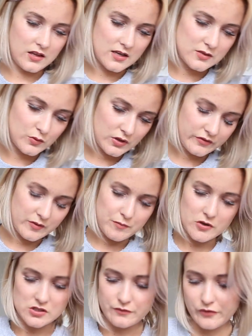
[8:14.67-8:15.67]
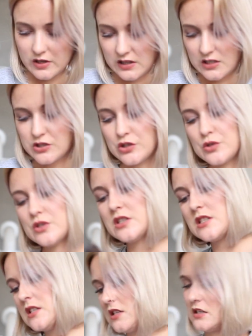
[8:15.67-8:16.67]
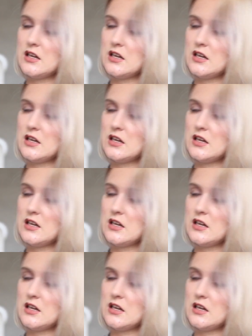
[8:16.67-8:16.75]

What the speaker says: last one of the budget friendly shoes